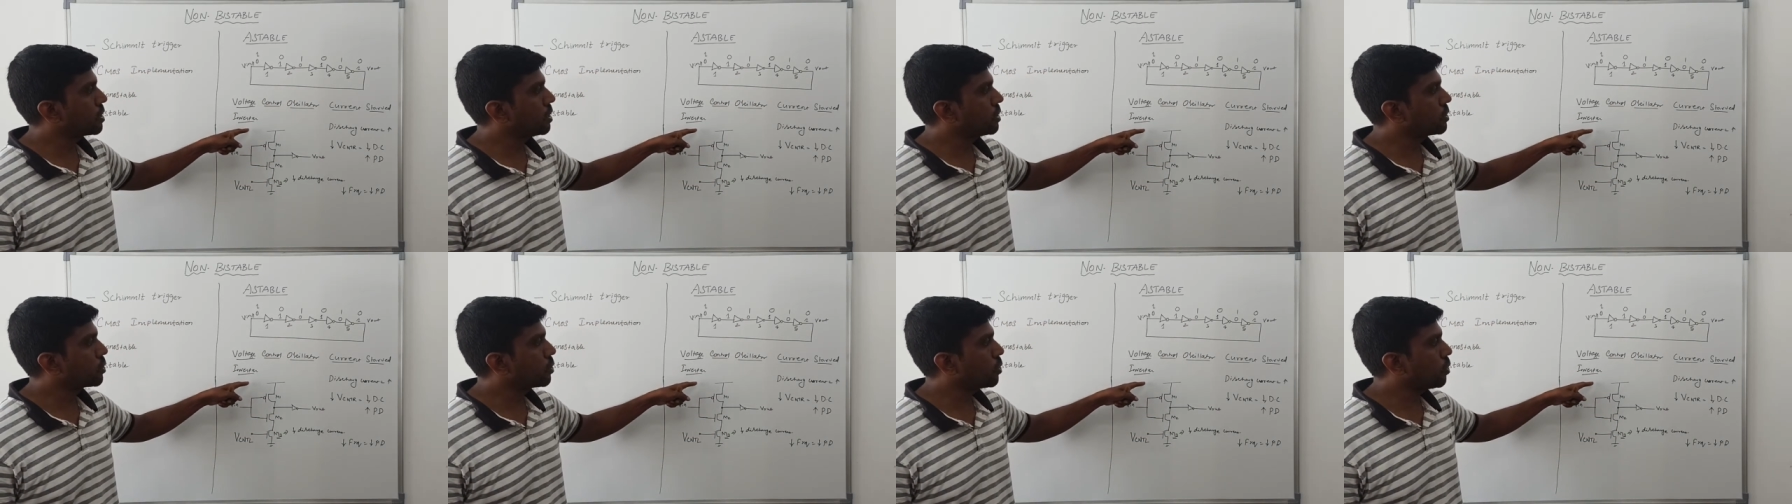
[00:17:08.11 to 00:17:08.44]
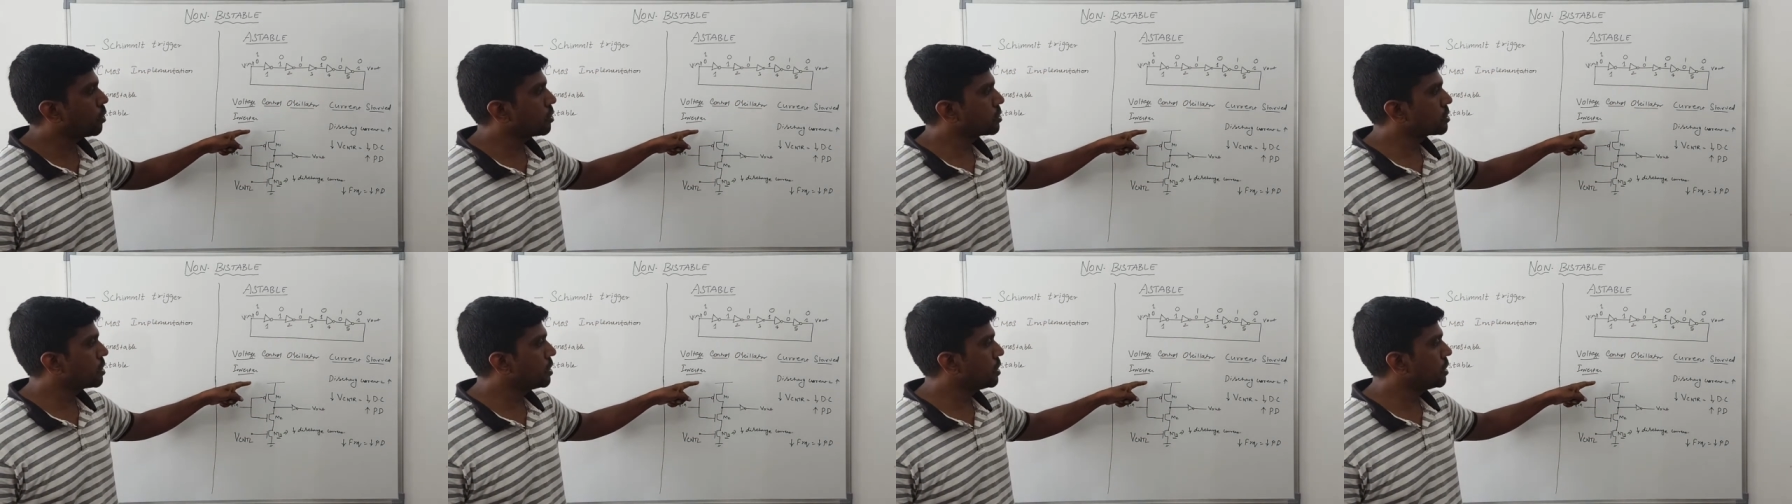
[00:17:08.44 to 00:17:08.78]

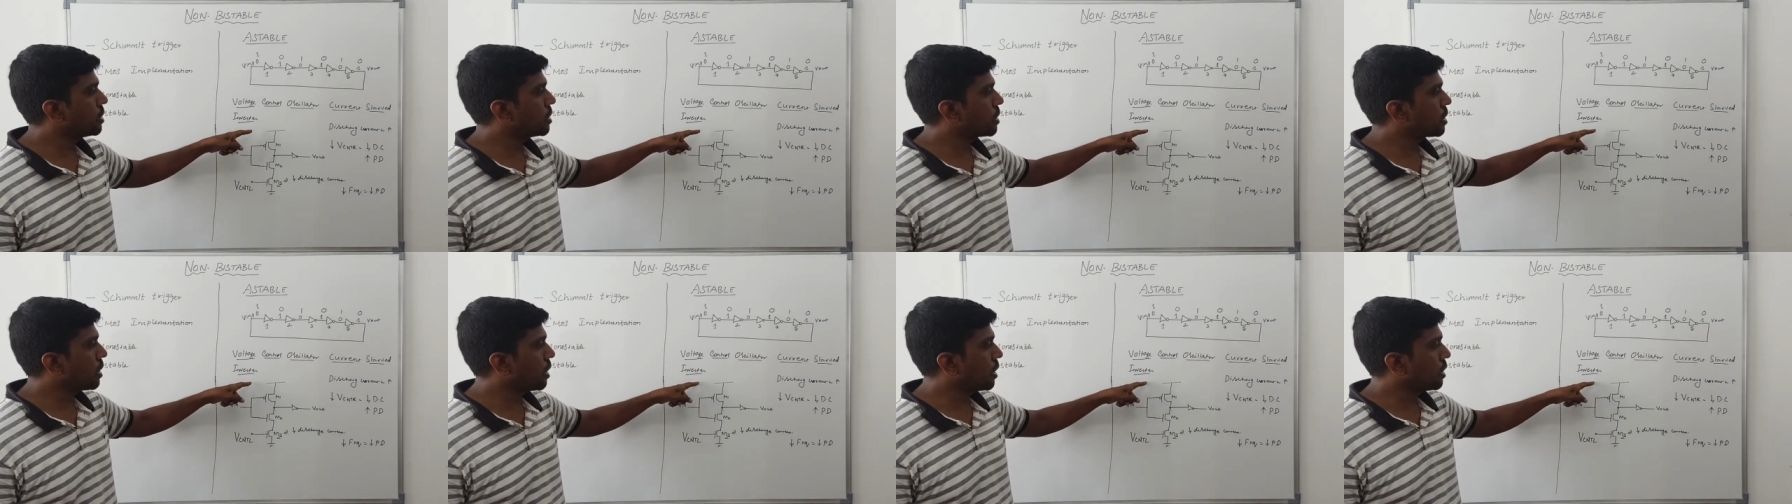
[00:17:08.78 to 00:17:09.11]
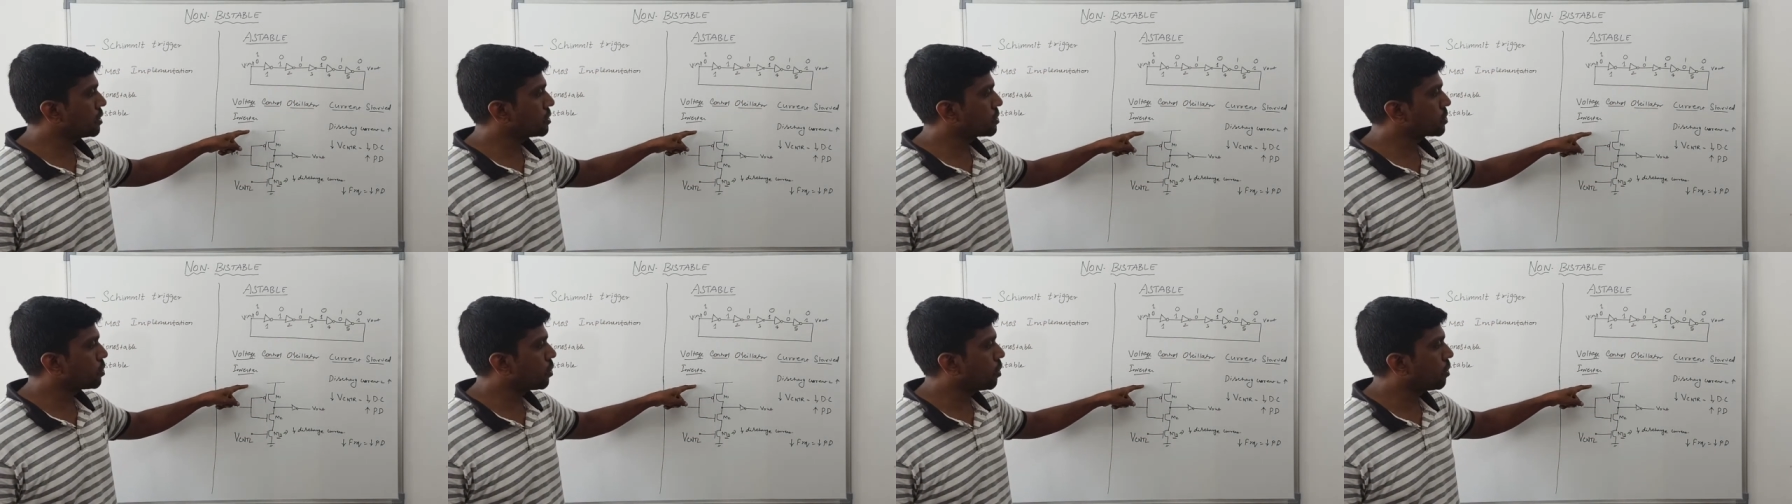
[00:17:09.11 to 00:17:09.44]
control oscillator
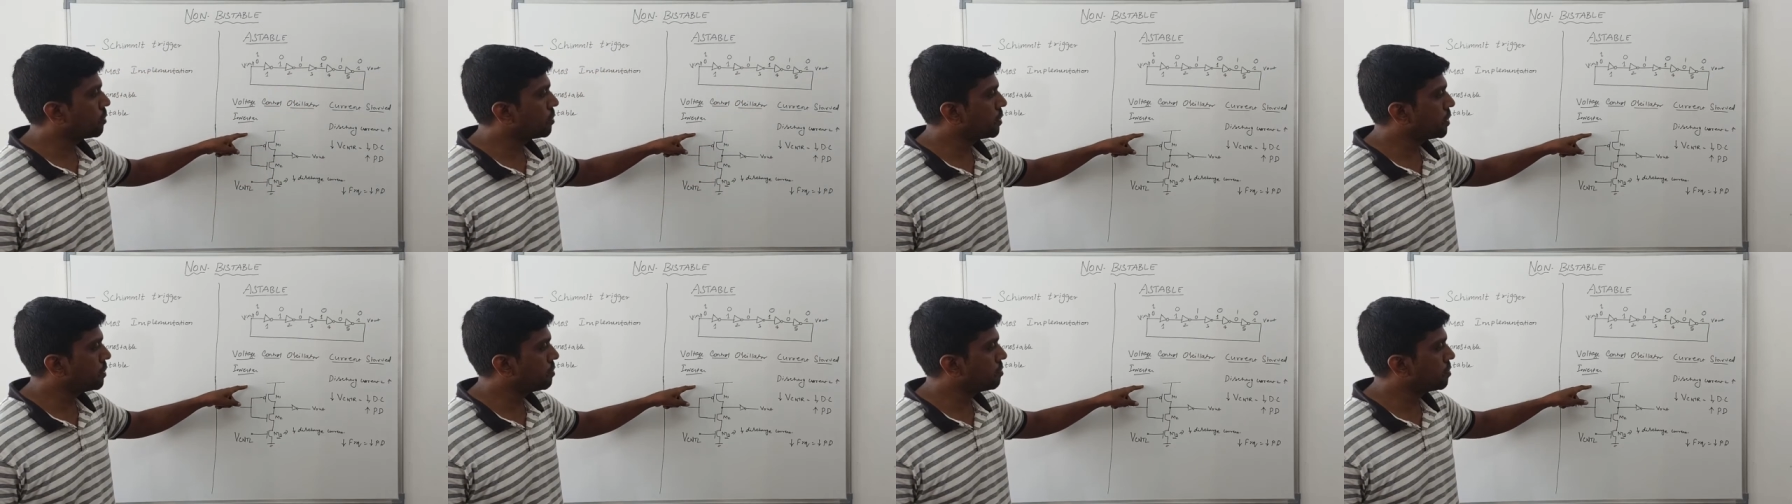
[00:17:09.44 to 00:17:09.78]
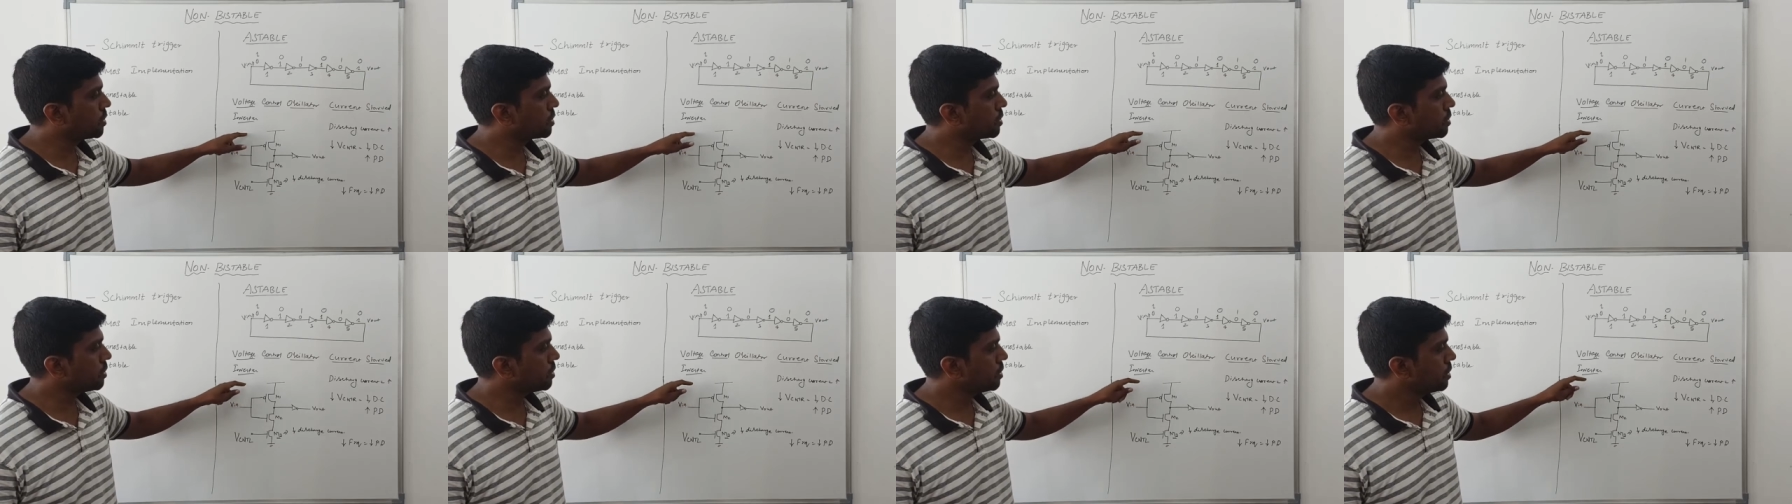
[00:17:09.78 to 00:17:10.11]
current stored
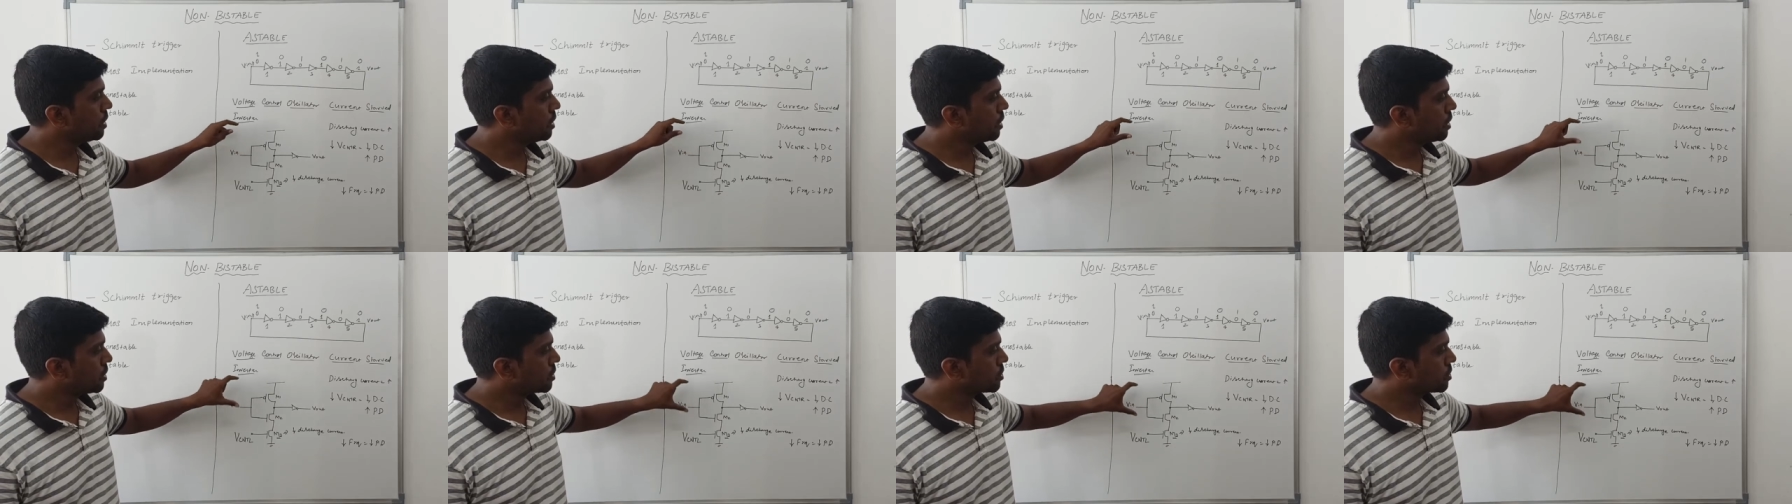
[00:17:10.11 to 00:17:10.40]
inverter.